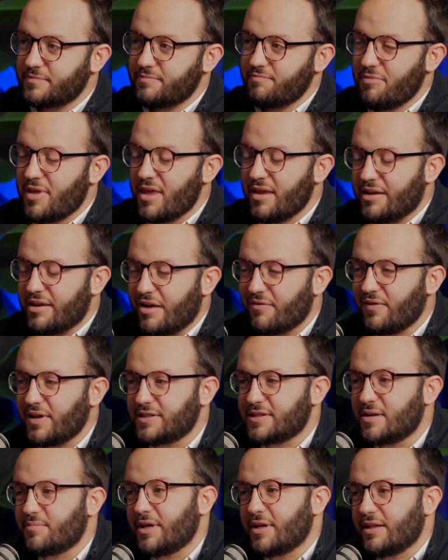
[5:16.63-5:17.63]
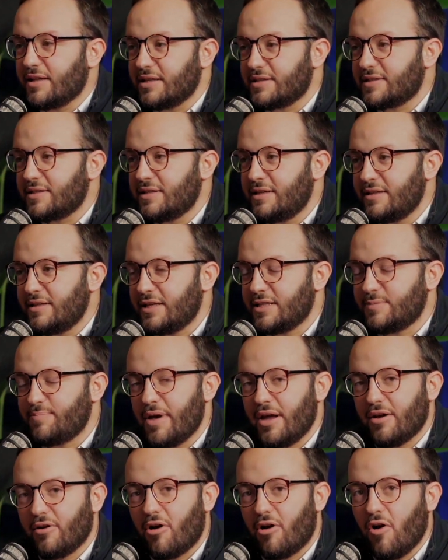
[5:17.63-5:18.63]
definitely something that's
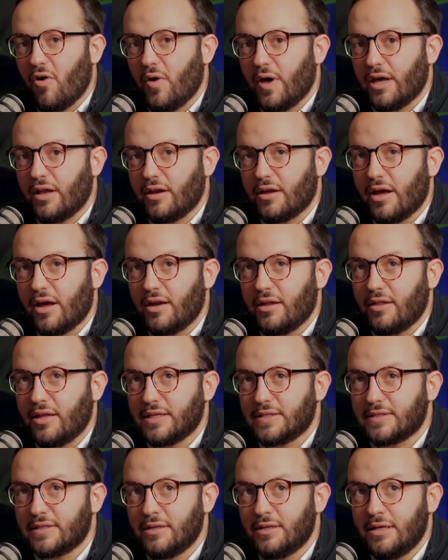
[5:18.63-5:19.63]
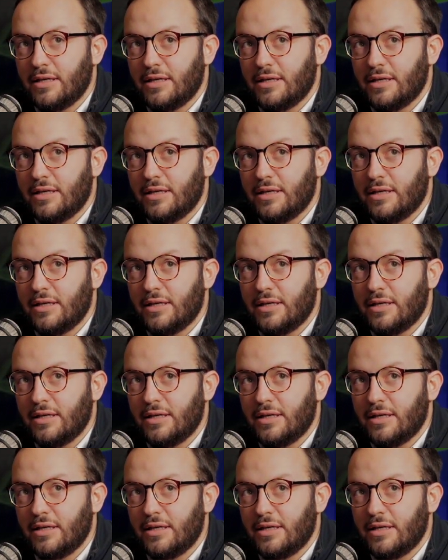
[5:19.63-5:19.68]
been growing, and kind of this,